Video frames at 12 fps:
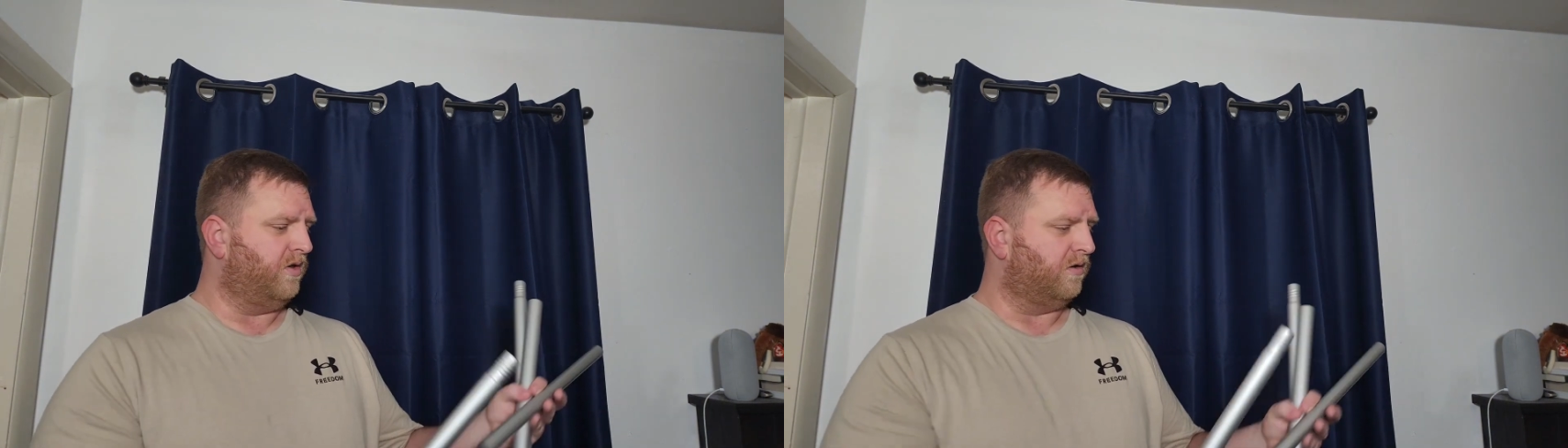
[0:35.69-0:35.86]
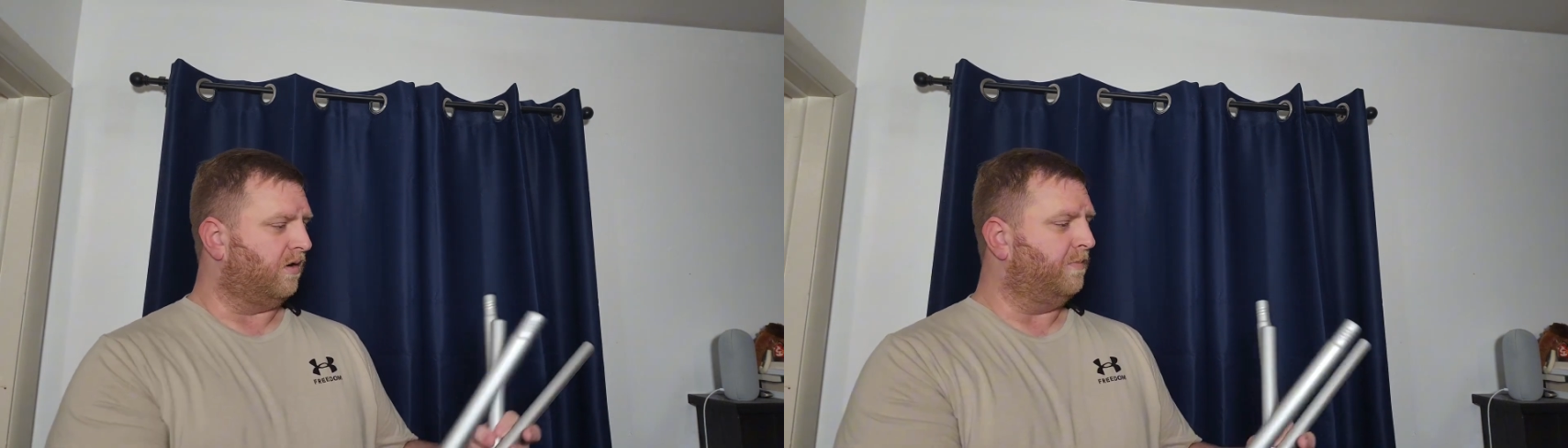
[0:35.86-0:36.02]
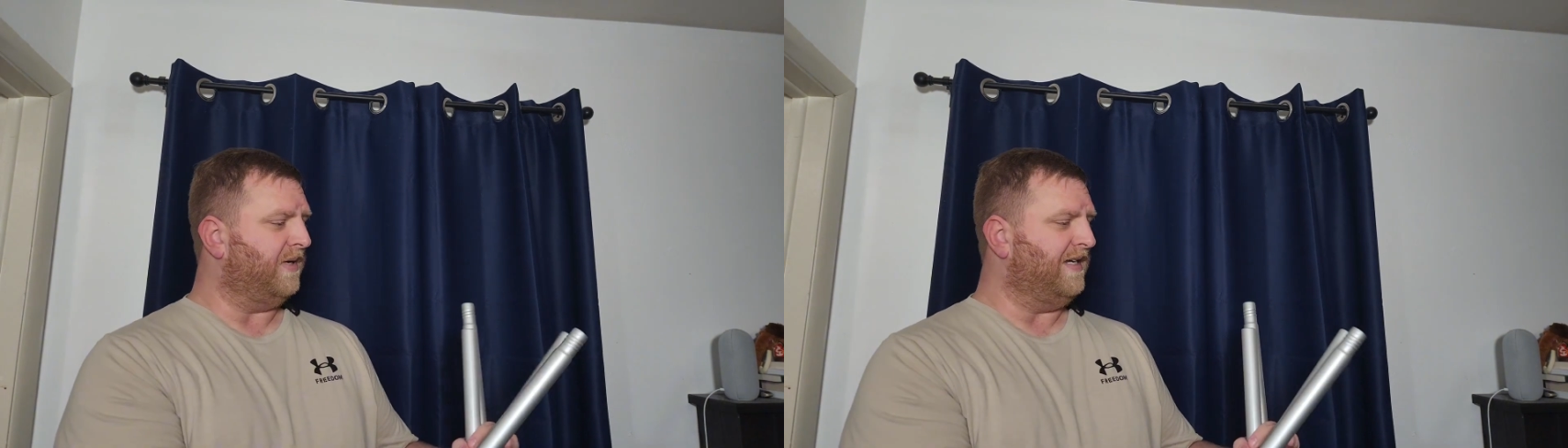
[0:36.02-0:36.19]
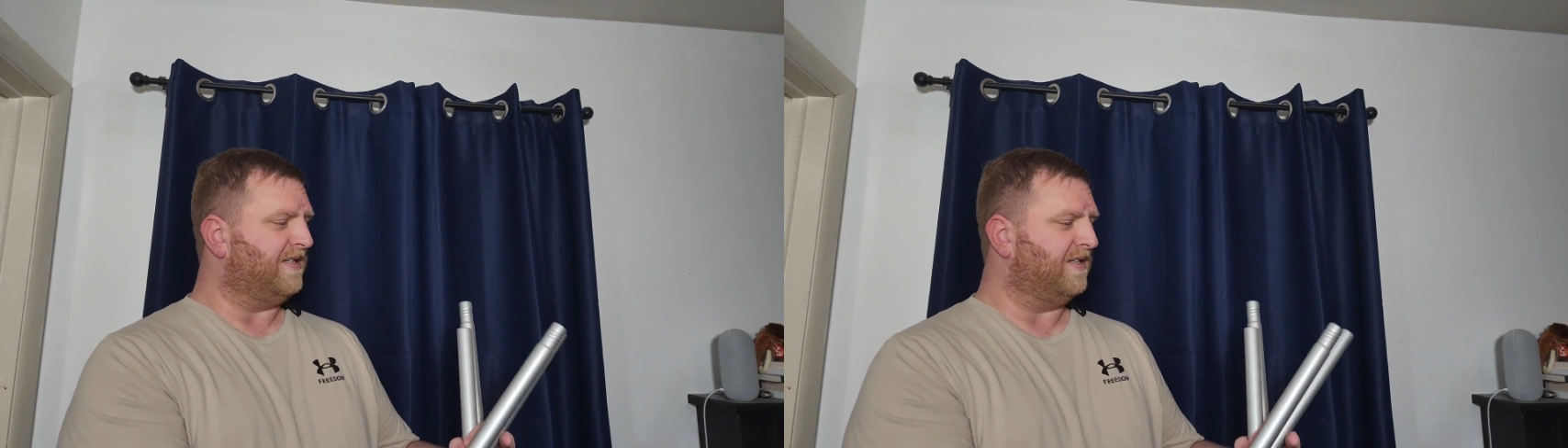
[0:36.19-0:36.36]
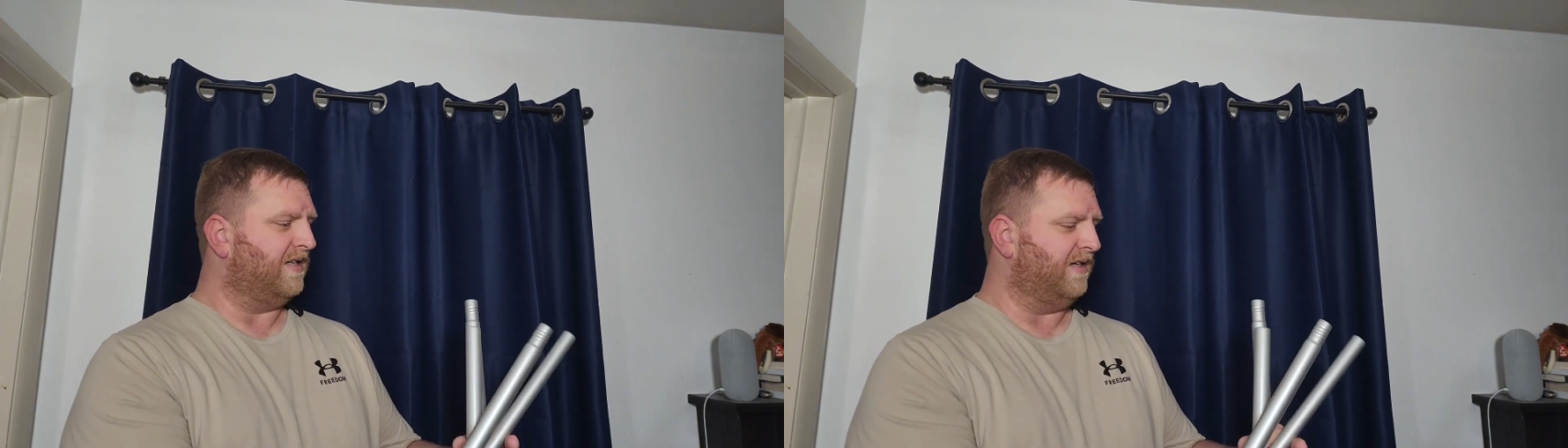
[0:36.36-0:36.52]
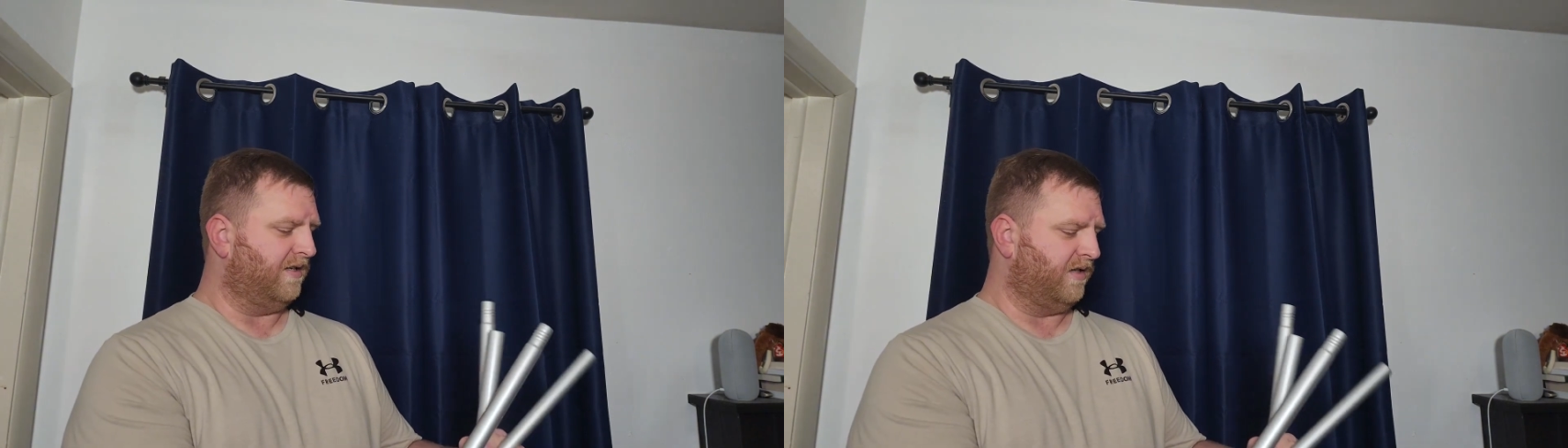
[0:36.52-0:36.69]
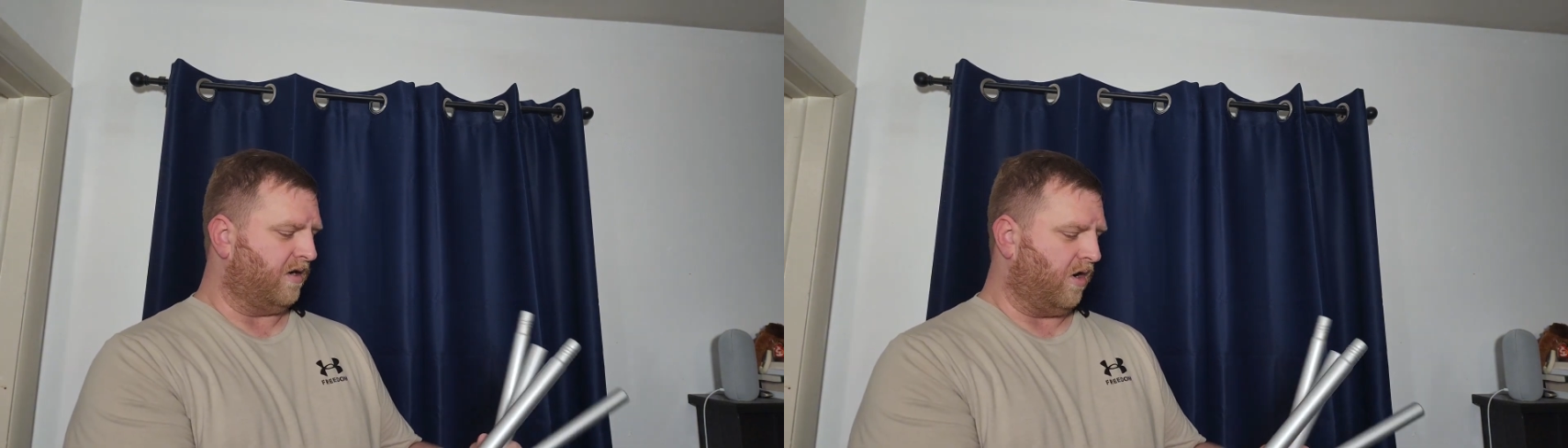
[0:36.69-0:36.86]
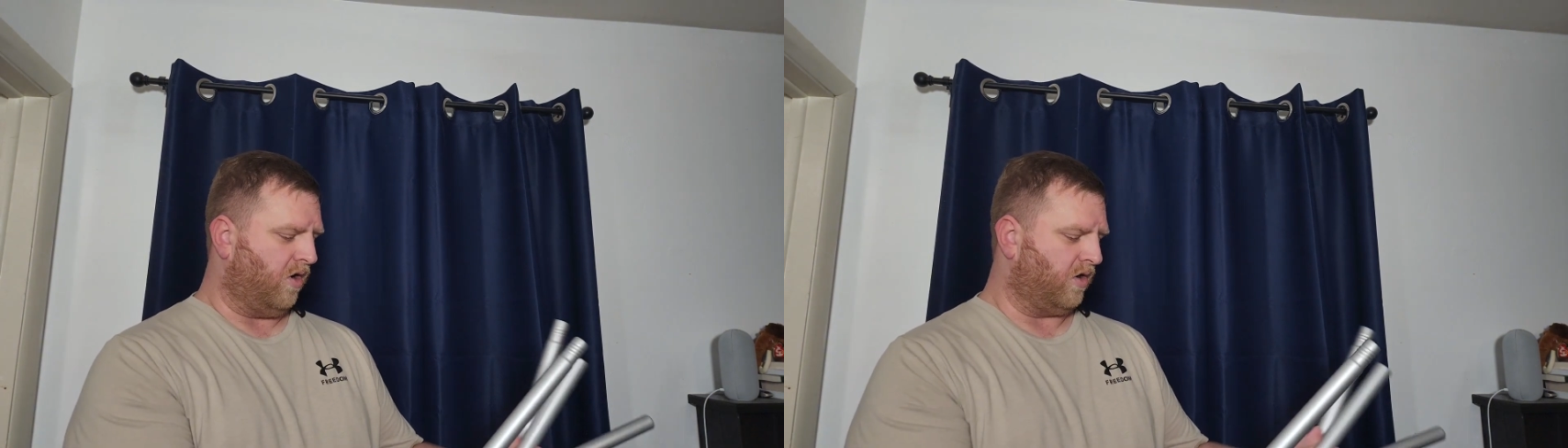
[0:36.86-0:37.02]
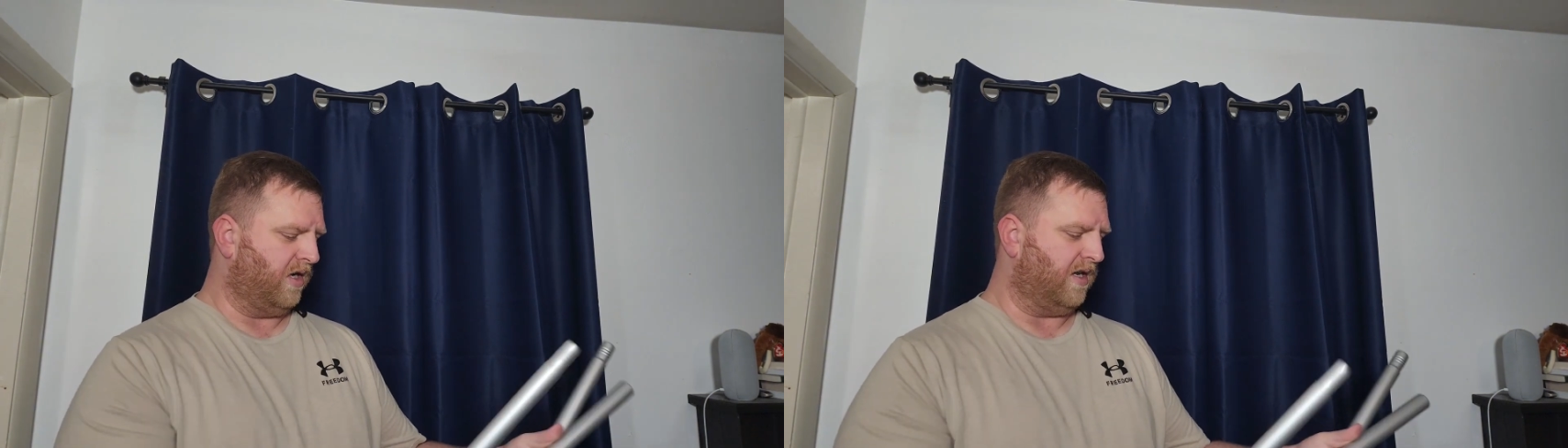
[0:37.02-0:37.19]
your pieces here that
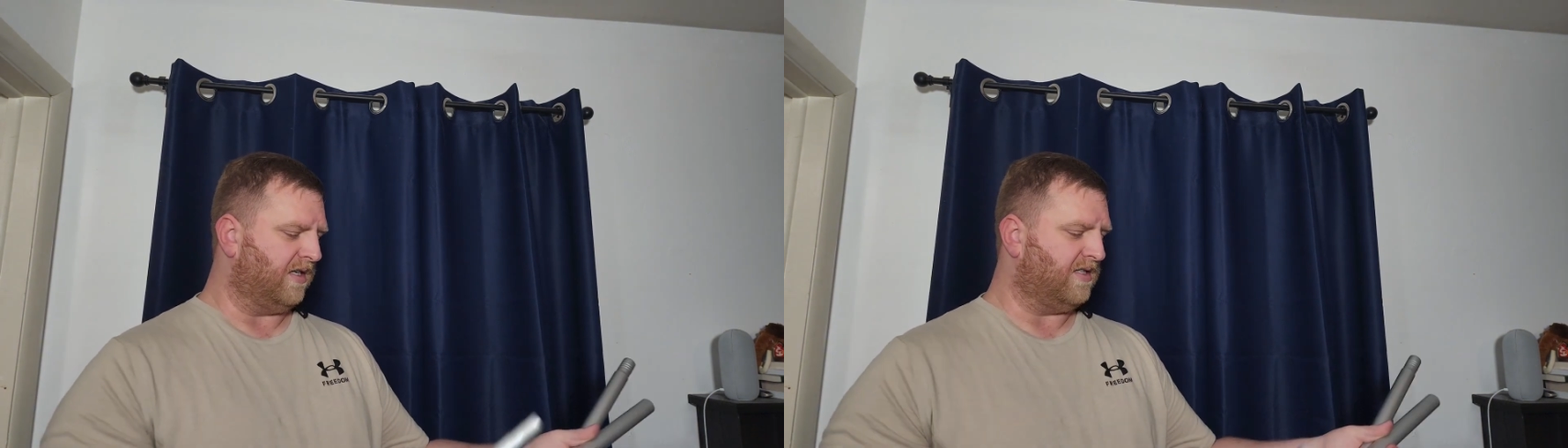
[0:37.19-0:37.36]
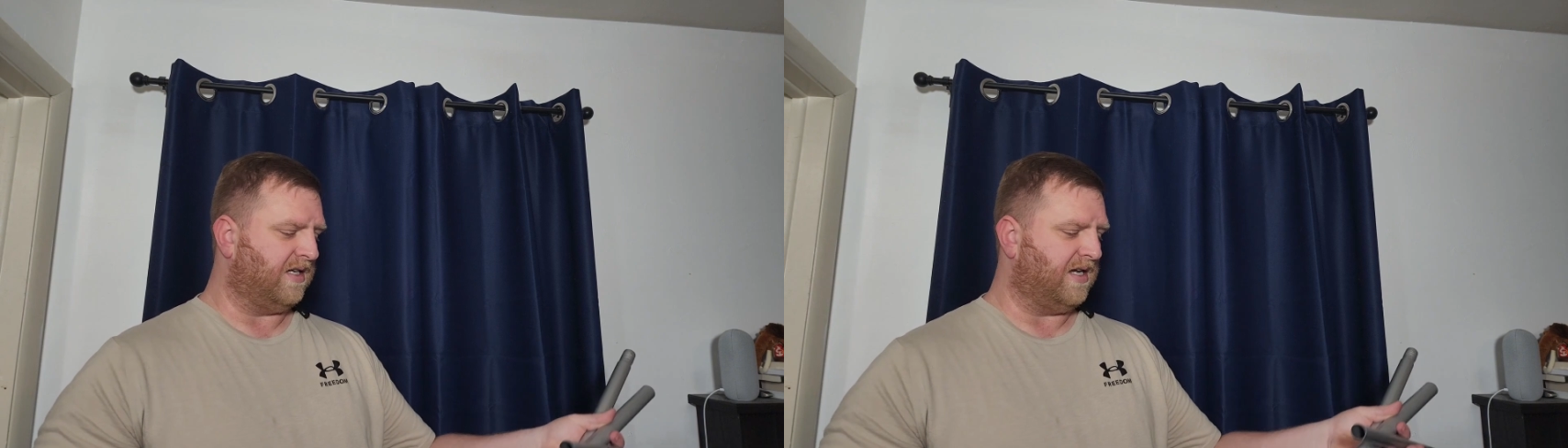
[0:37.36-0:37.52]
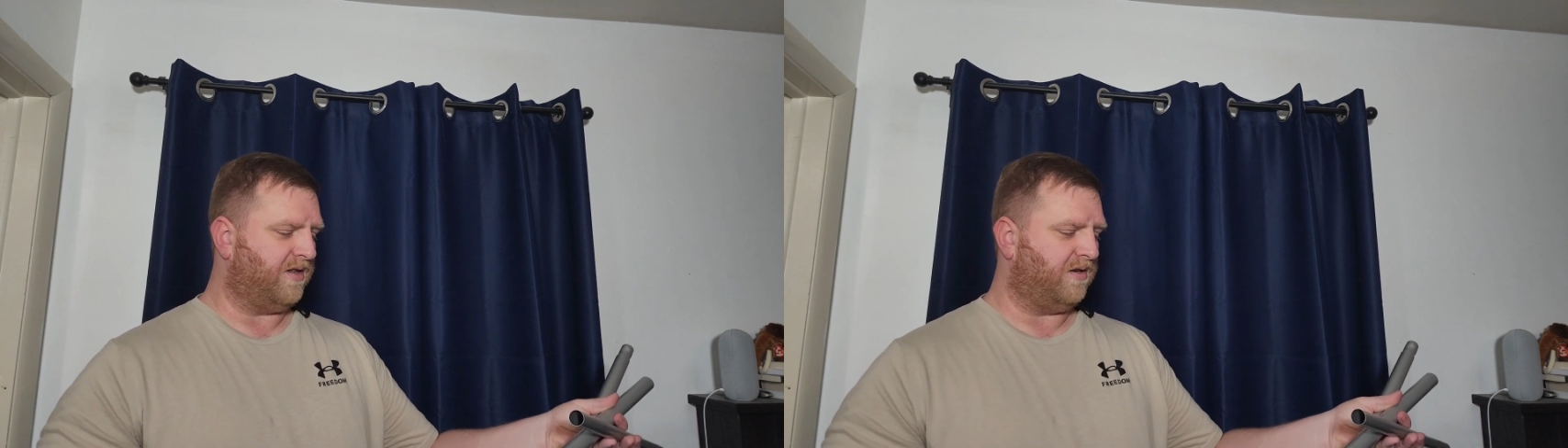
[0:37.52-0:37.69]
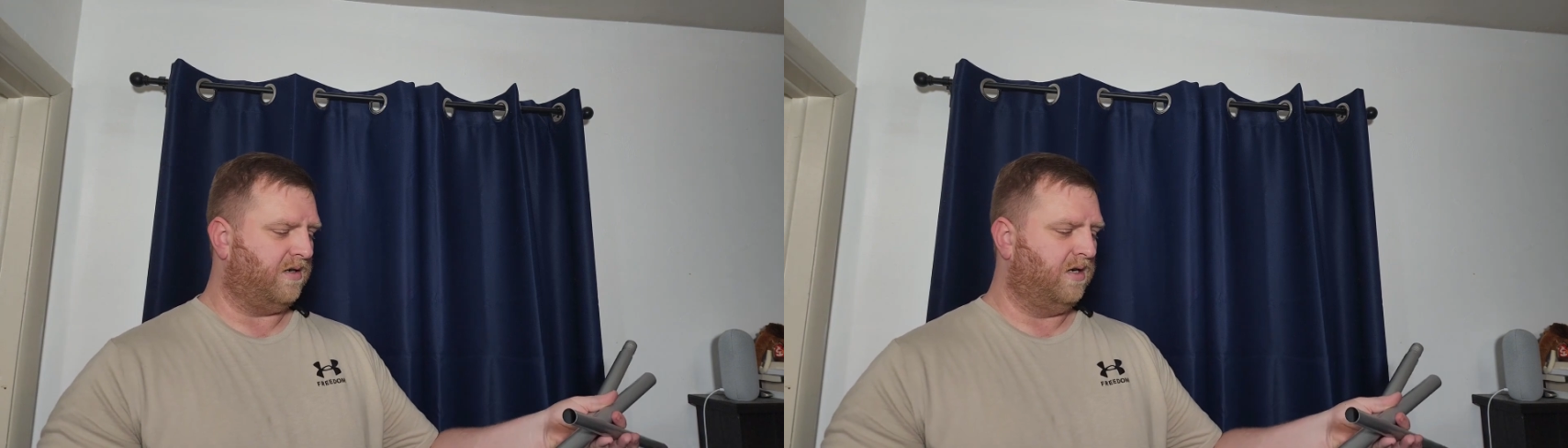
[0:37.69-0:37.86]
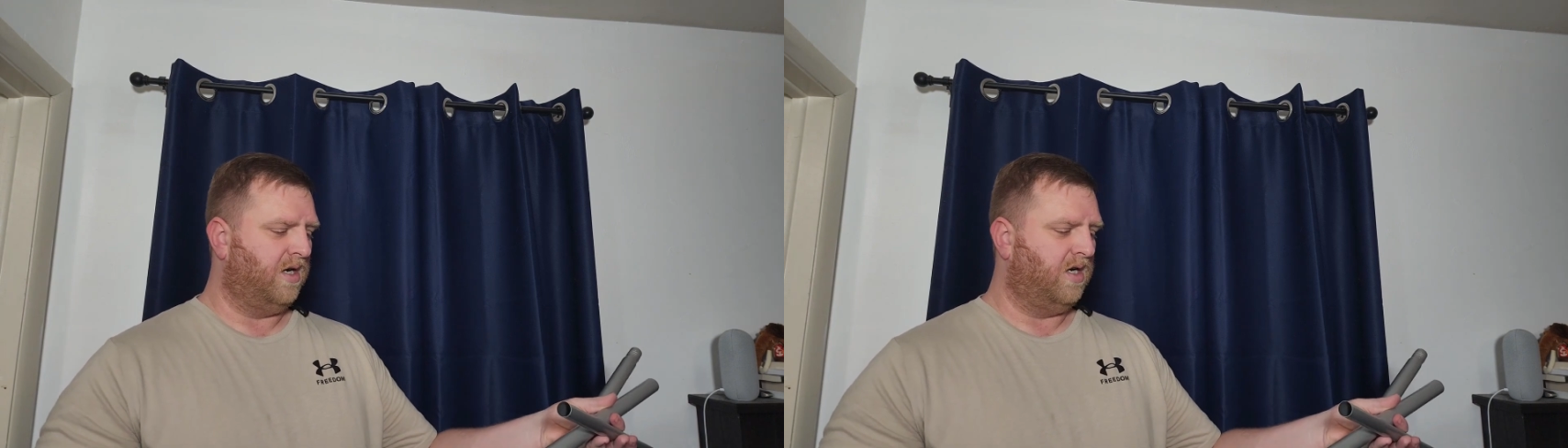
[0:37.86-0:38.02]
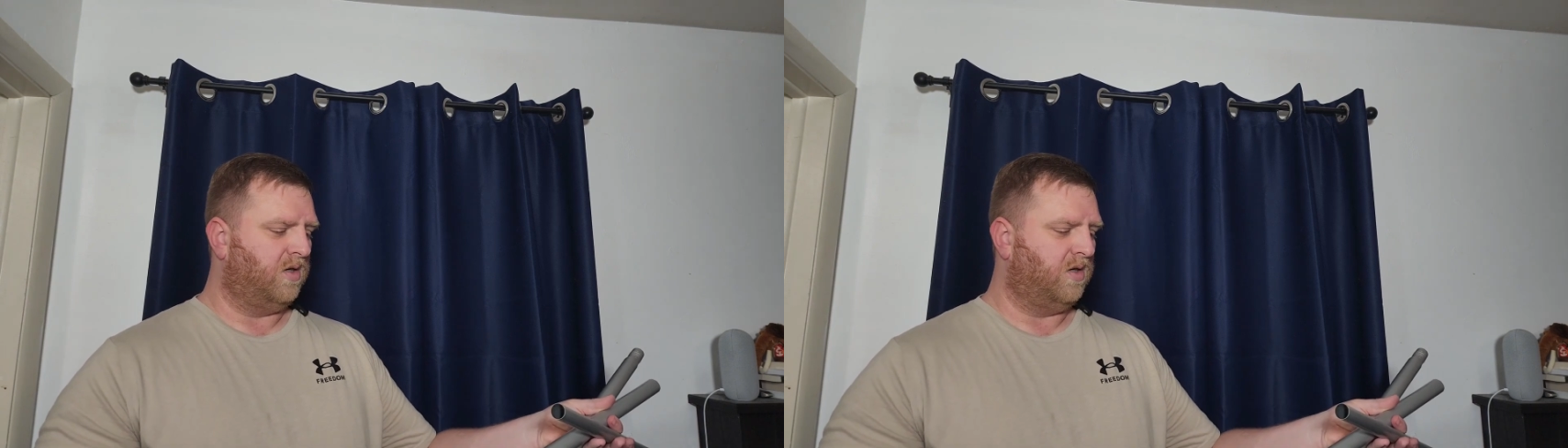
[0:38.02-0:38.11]
all connect together.